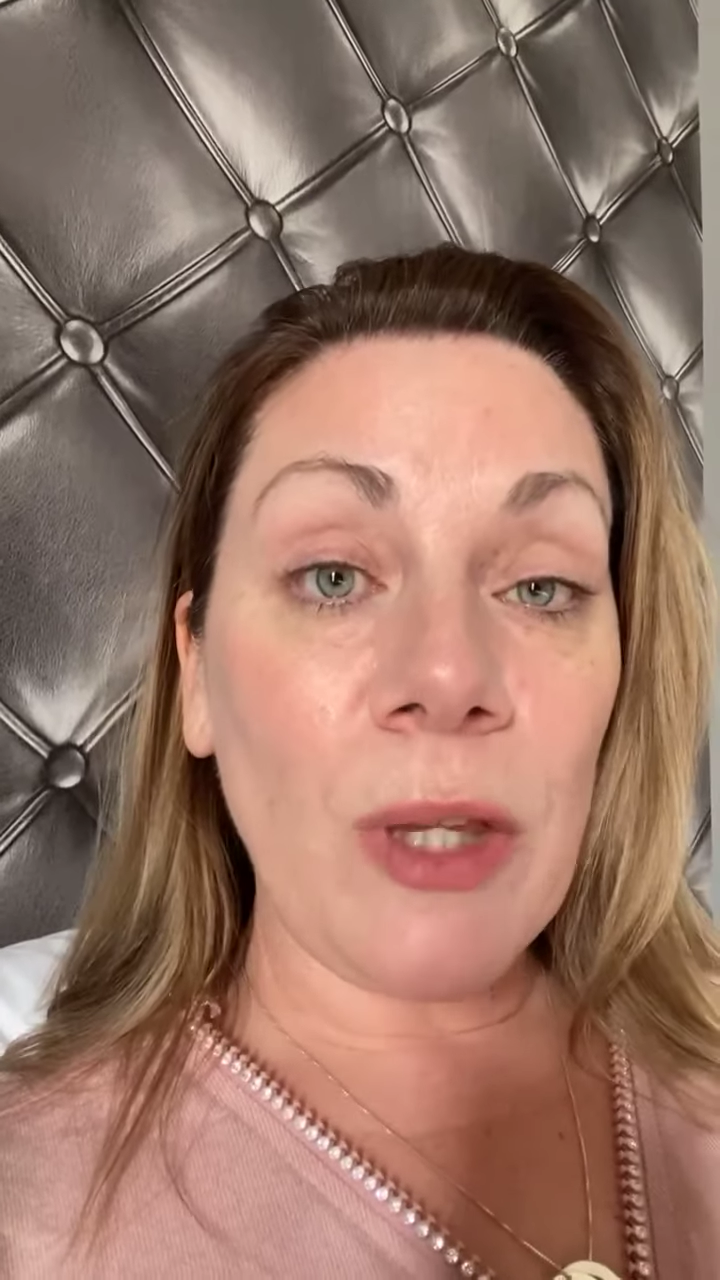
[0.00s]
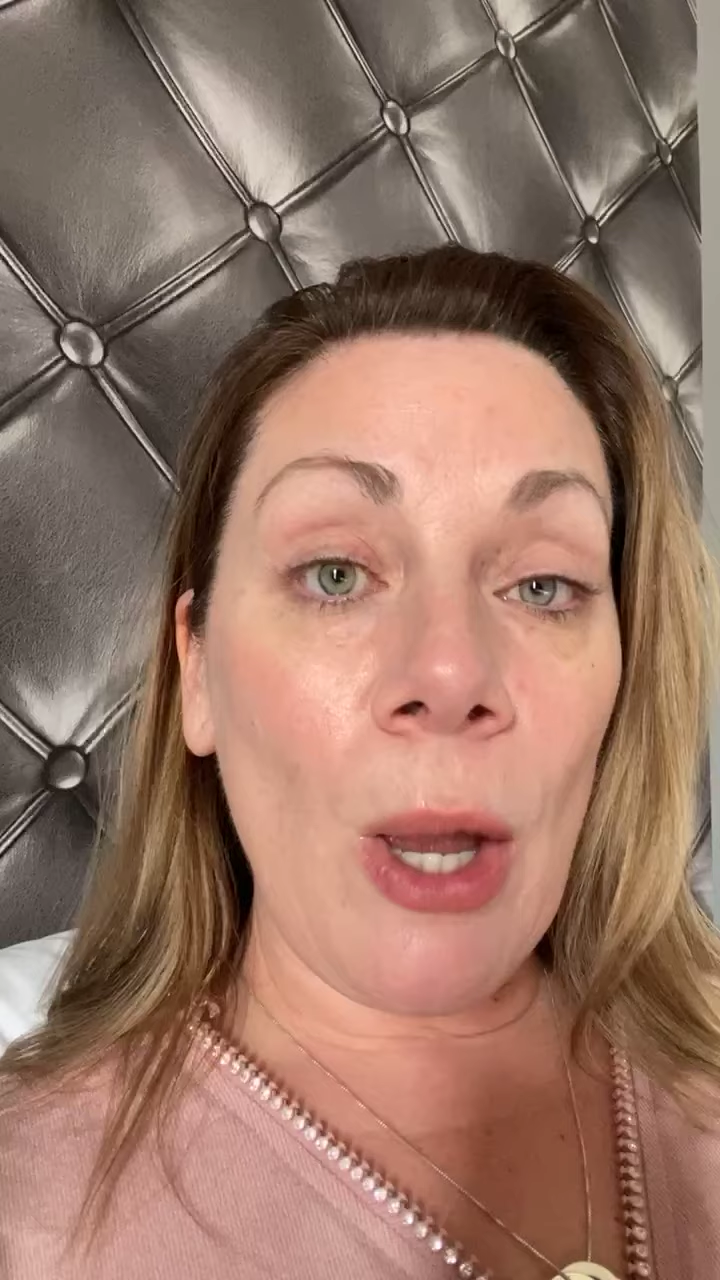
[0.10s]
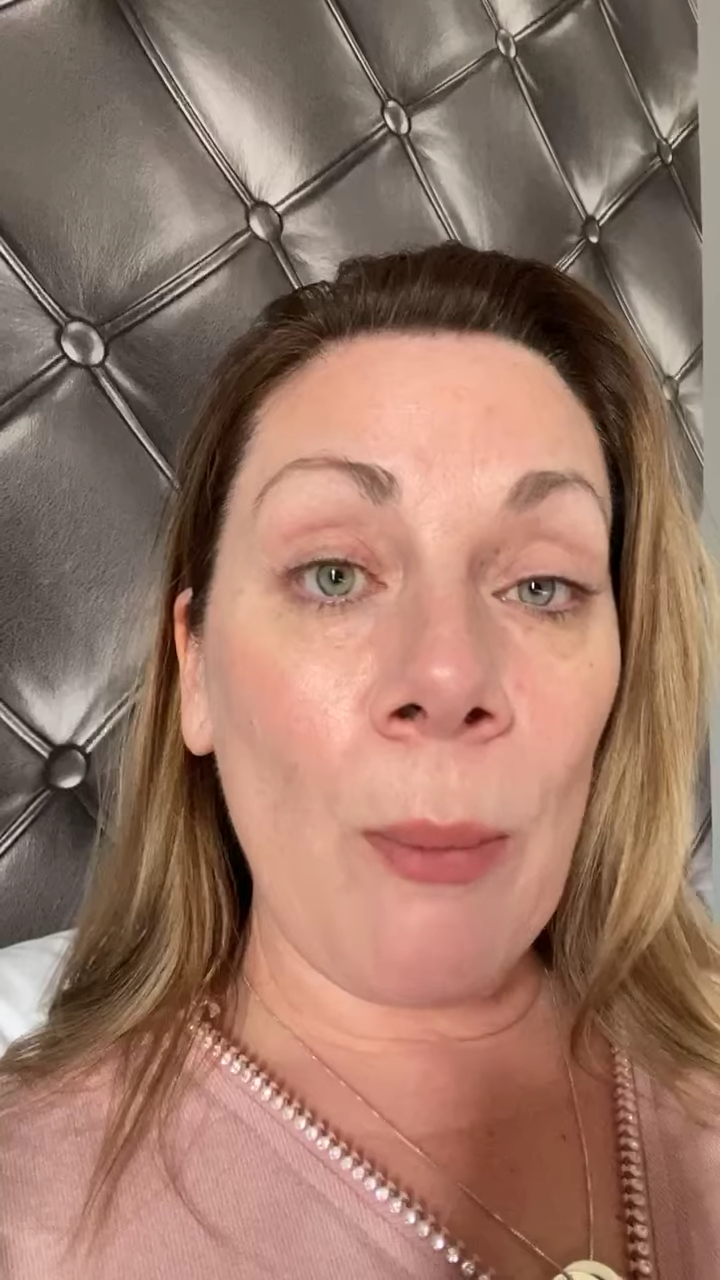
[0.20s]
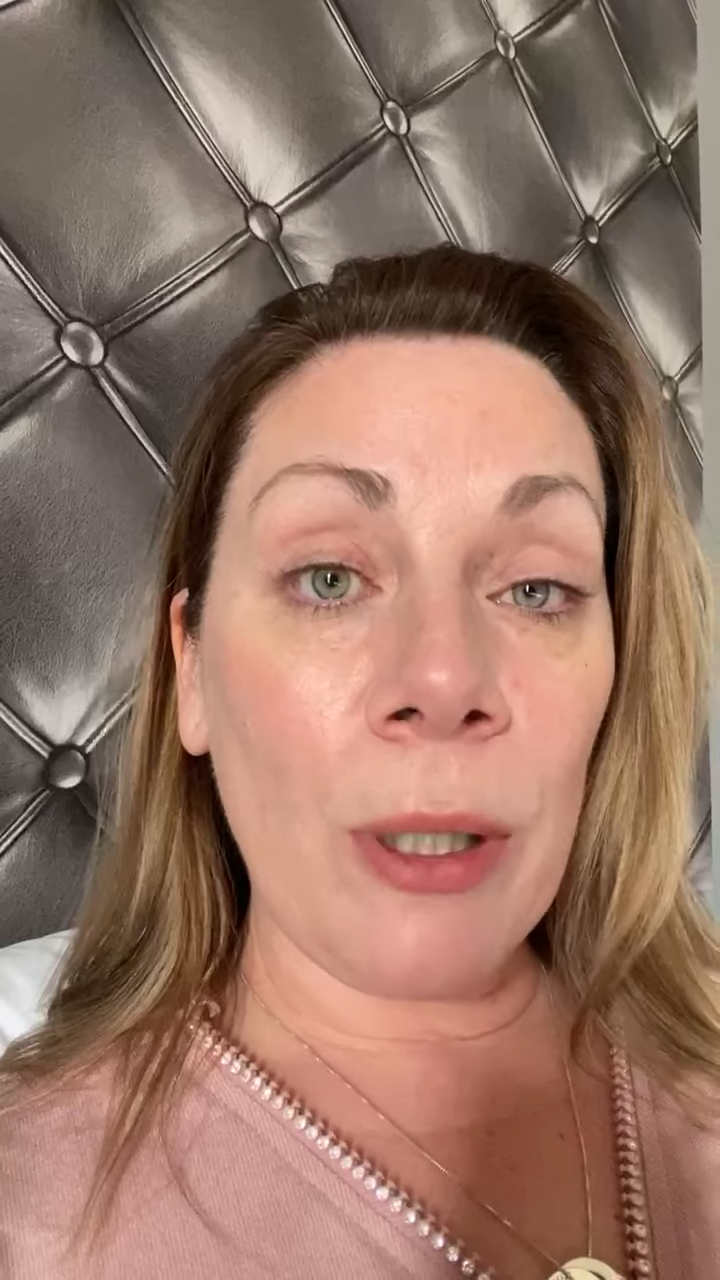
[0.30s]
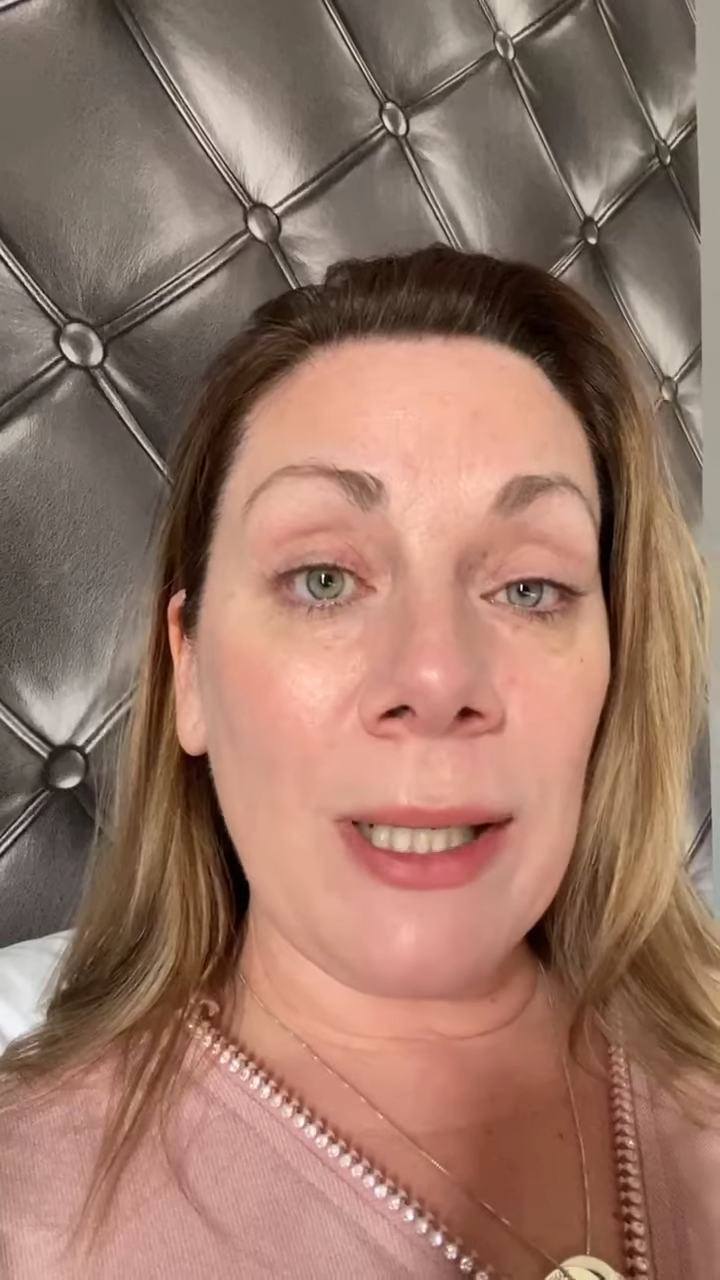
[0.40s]

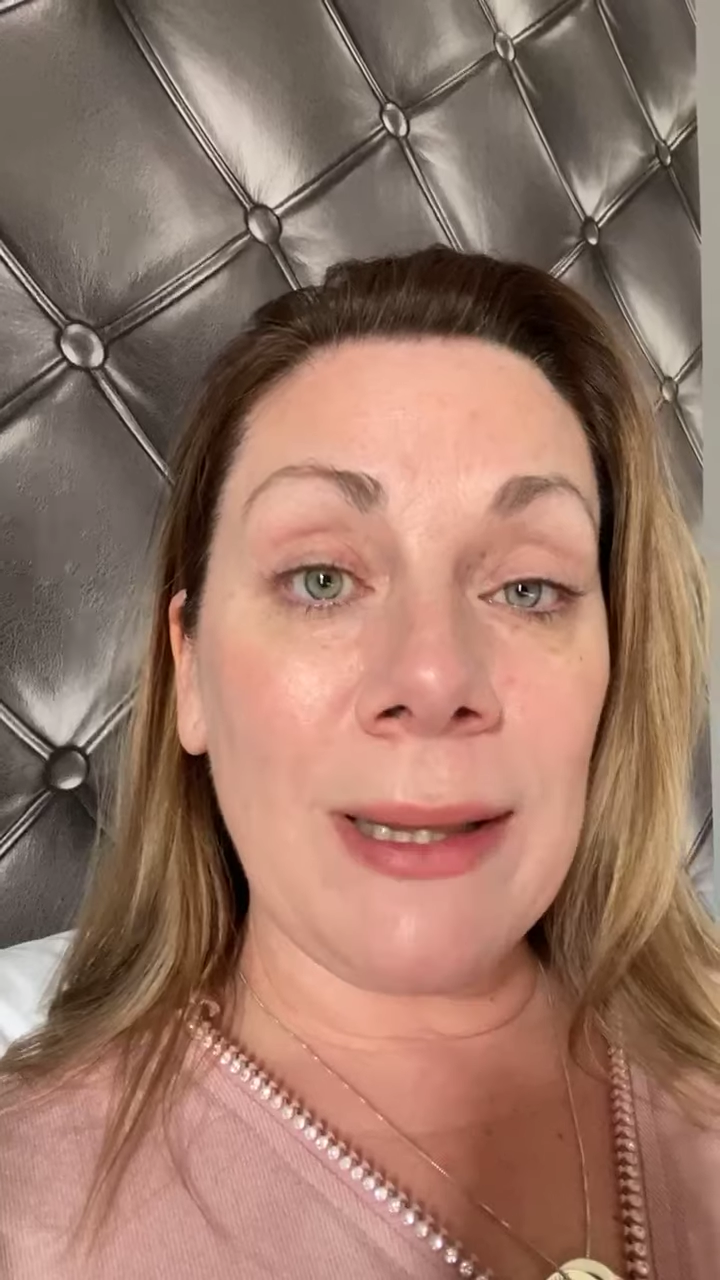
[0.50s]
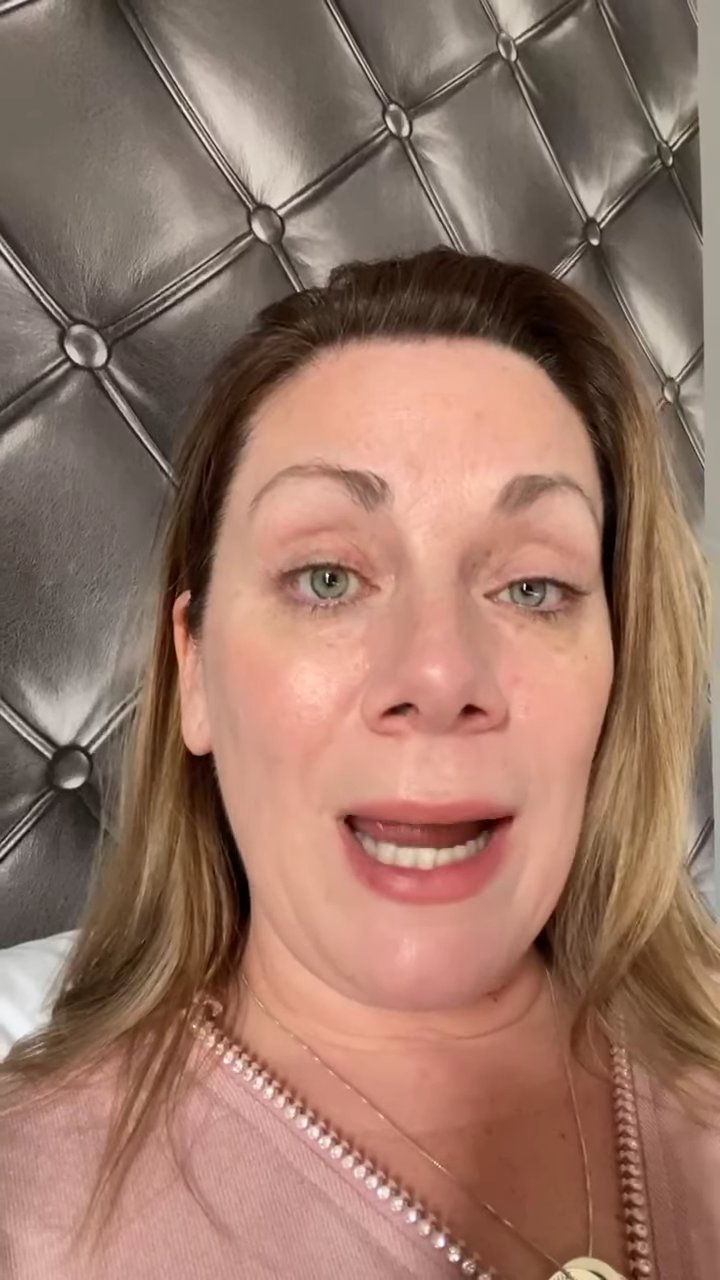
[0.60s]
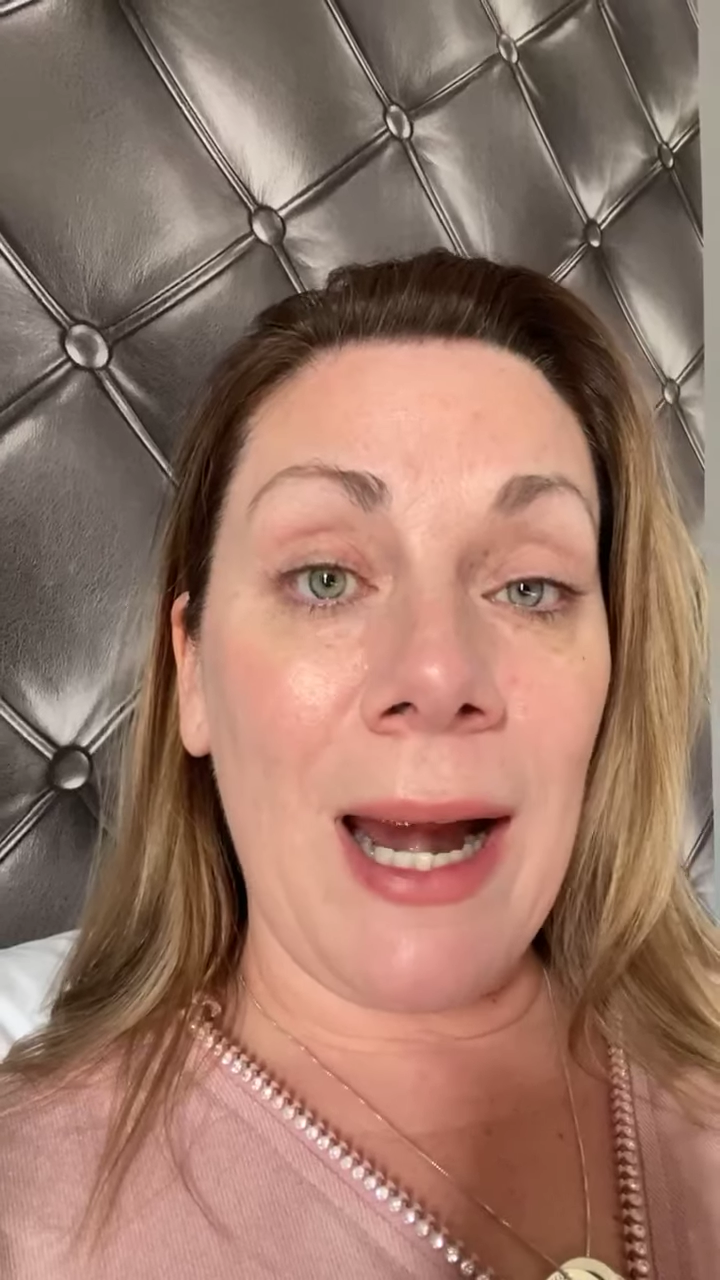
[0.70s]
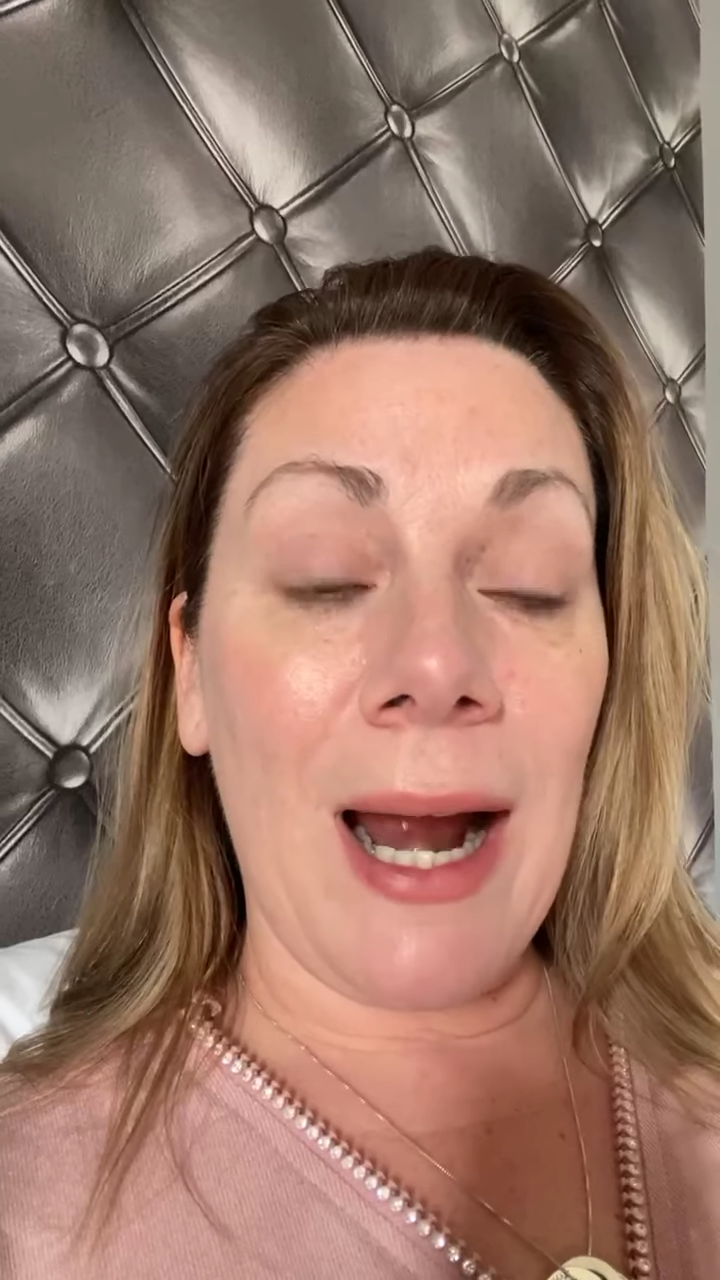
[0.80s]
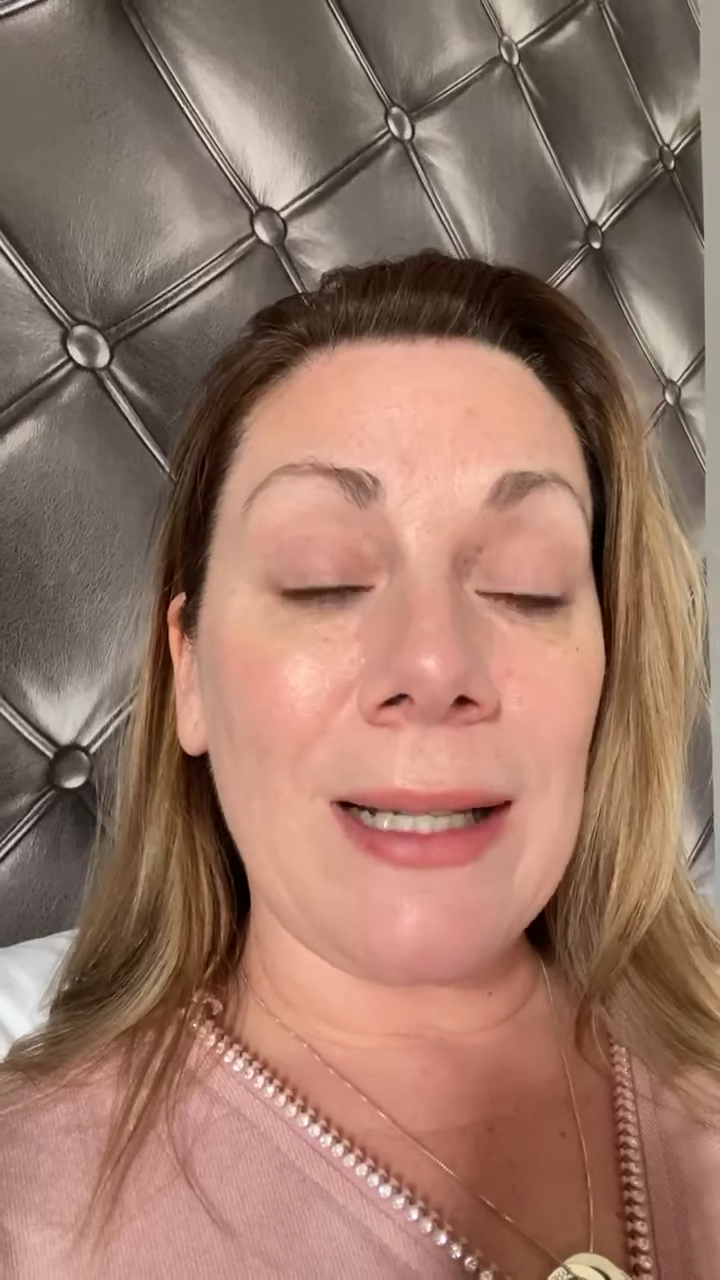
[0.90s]
Put it there